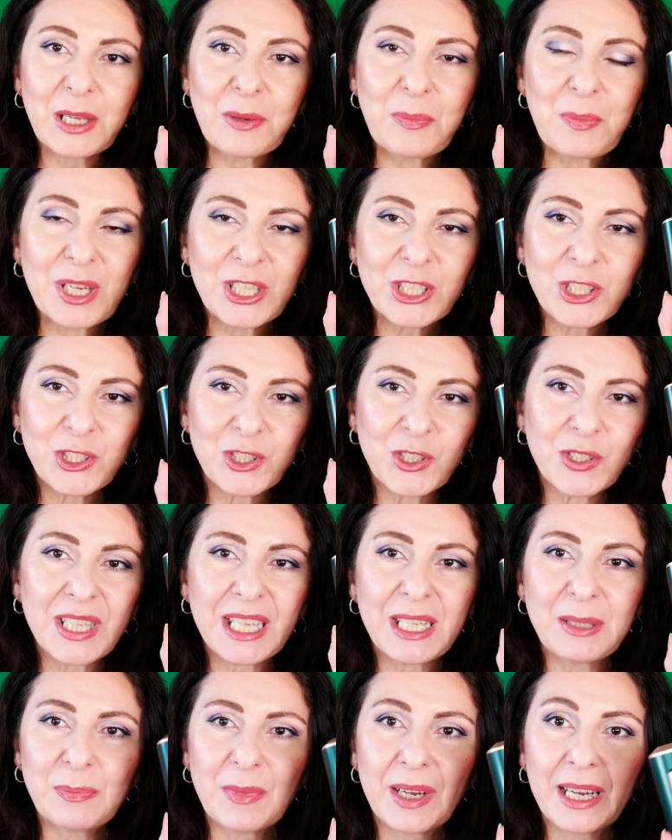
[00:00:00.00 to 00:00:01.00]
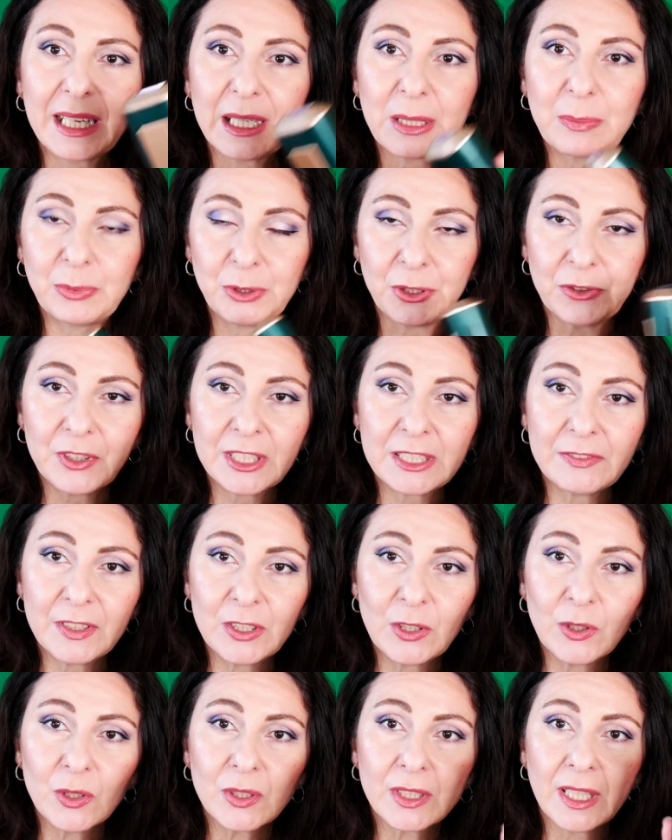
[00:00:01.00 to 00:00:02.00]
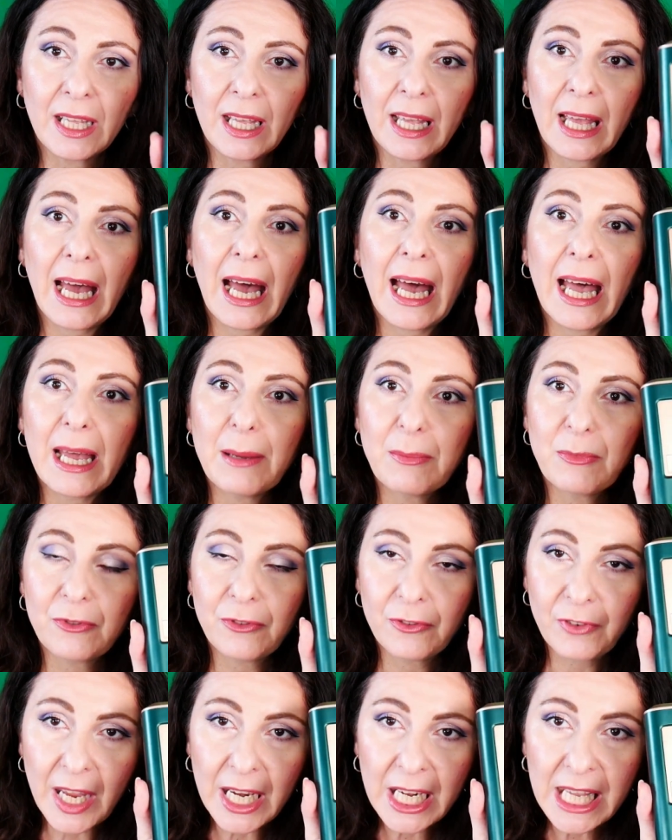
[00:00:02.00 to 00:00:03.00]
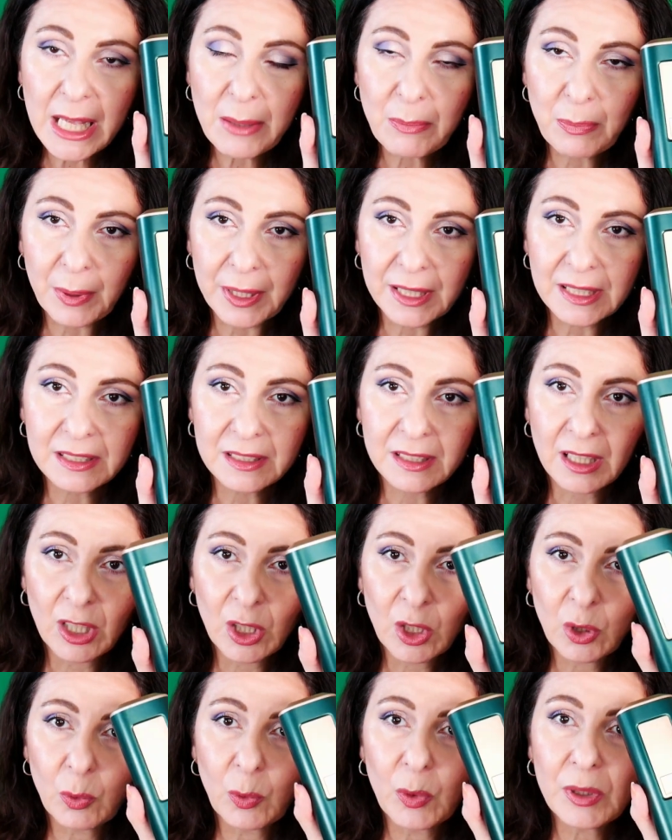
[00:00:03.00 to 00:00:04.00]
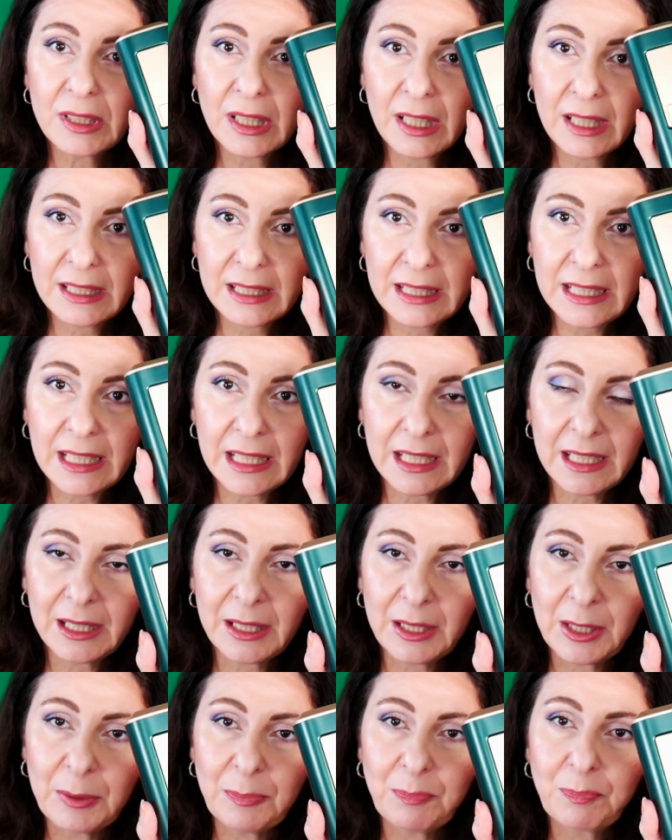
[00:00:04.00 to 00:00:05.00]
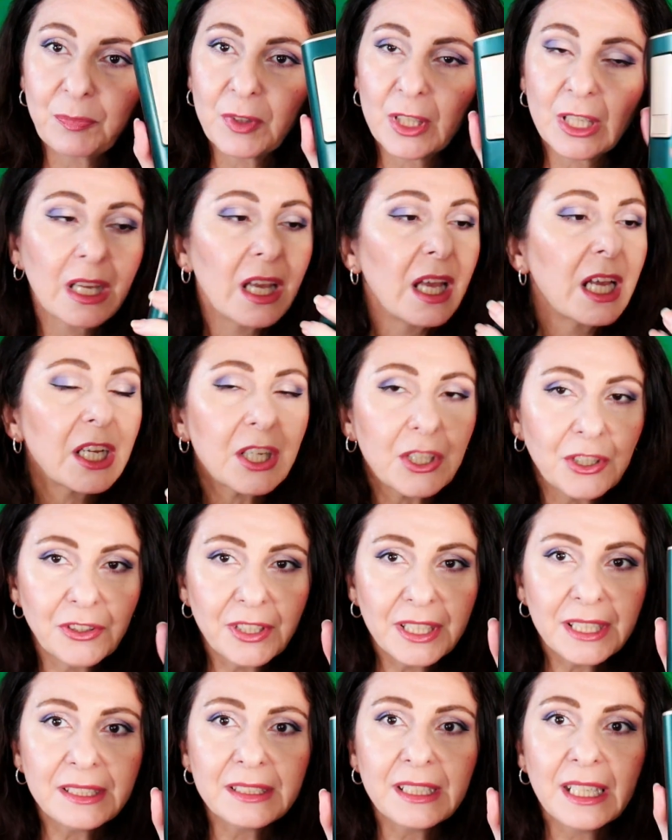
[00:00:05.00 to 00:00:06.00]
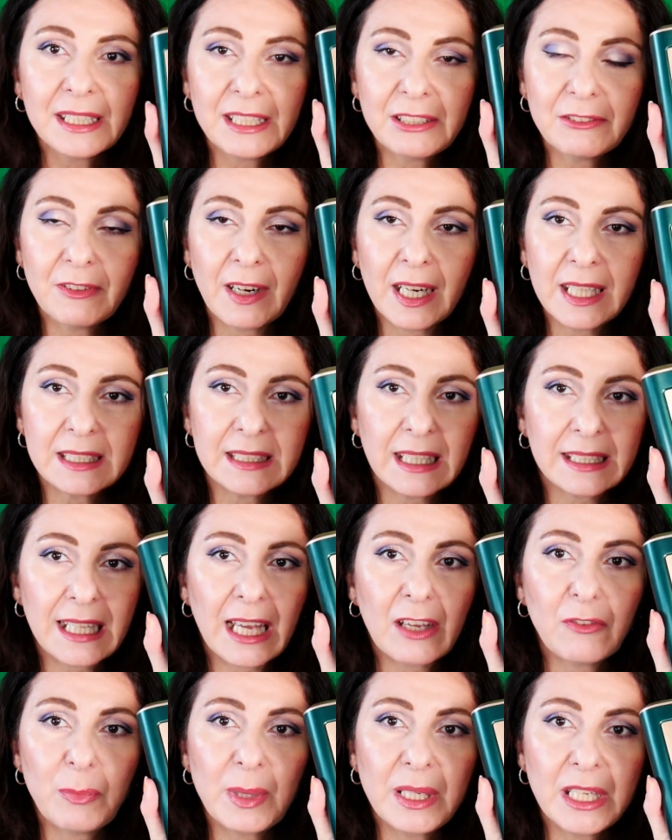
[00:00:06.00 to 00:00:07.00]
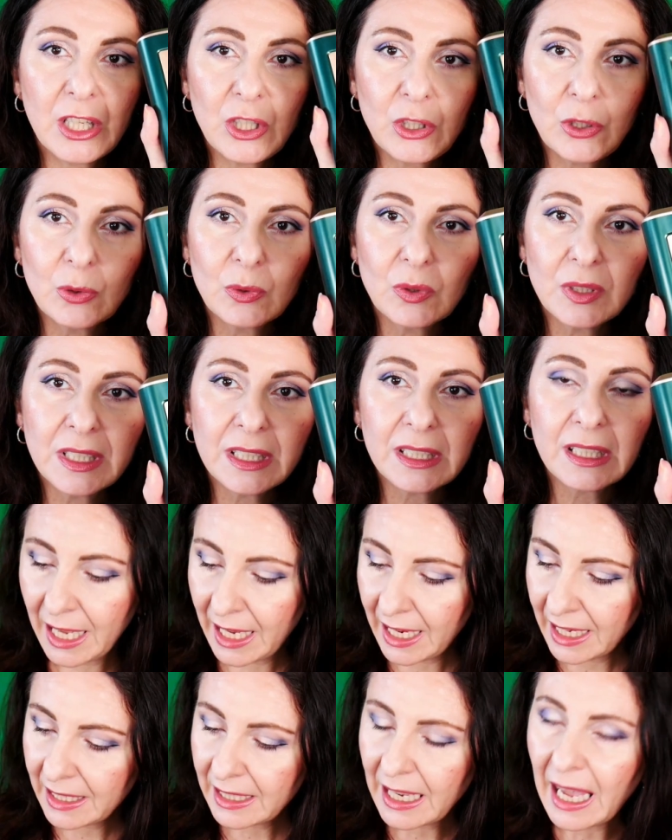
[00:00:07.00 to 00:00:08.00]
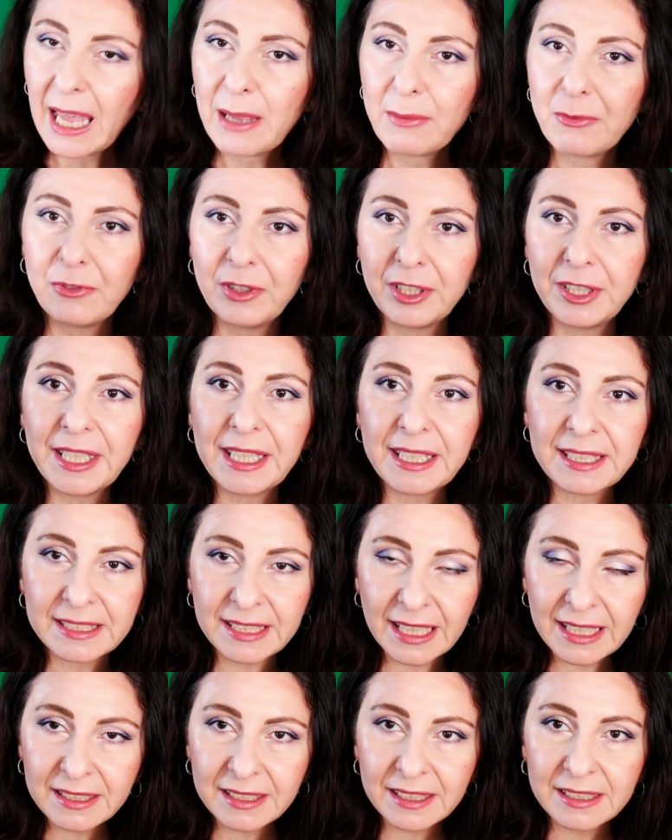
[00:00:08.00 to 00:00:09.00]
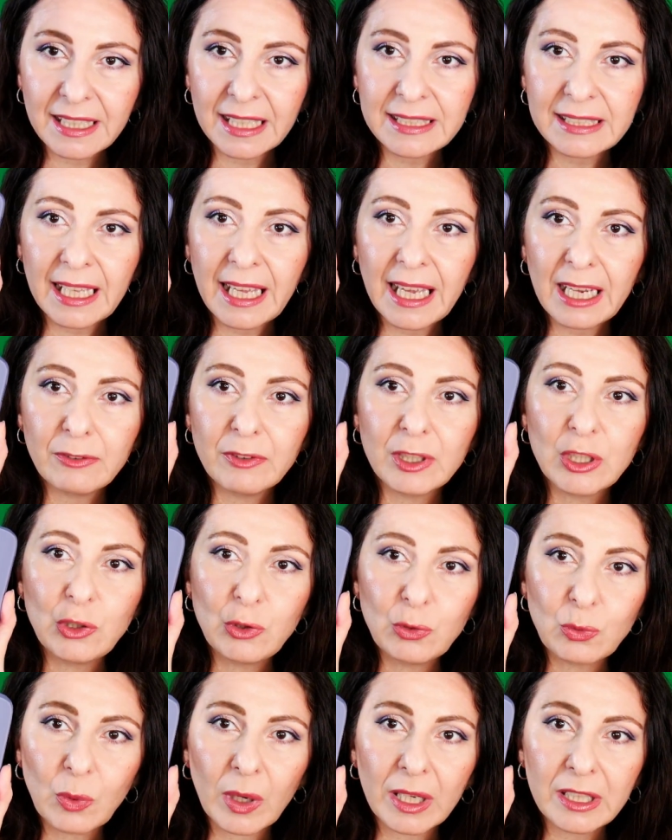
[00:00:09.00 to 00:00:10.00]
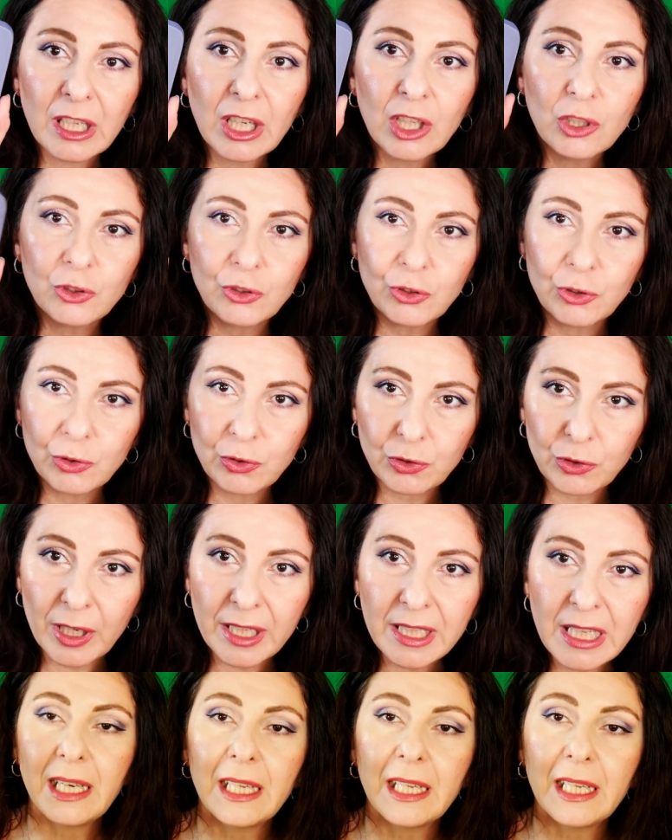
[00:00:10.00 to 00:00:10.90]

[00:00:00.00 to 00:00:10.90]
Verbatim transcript: I mentioned in my previous videos, I'm very impressed with the current device that I've been using, and I'm very excited that I have a new one to try.